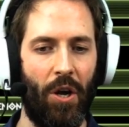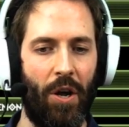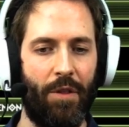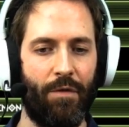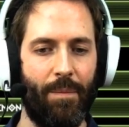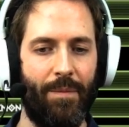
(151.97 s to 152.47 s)

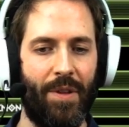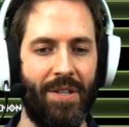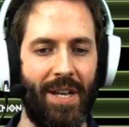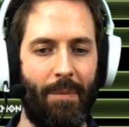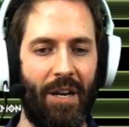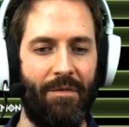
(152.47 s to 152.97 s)
Earth from the
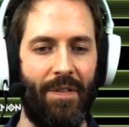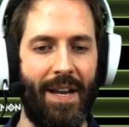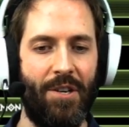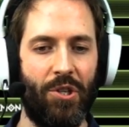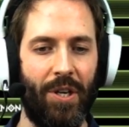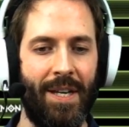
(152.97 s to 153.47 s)
demon
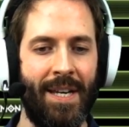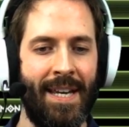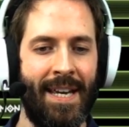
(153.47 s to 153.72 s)
invasion,